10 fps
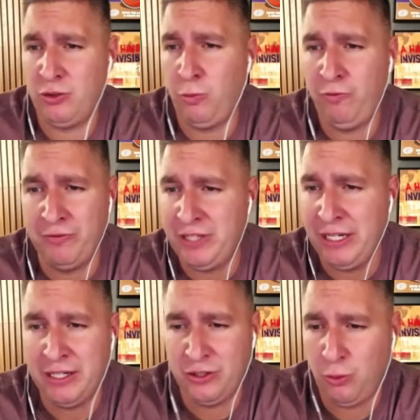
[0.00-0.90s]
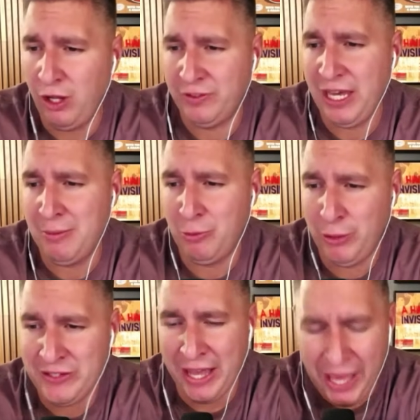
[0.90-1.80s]
15, and 12 game, and we
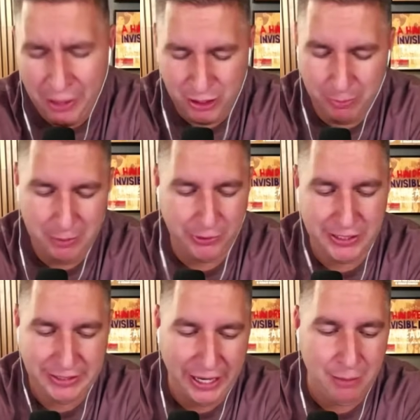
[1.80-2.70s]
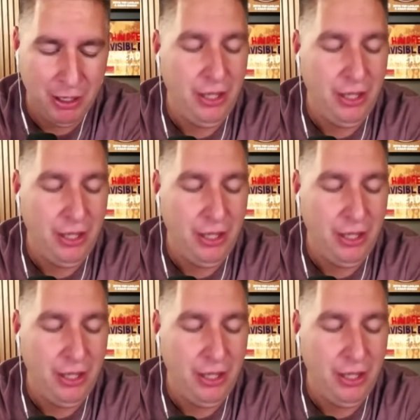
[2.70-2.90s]
say, it was a B-plus game.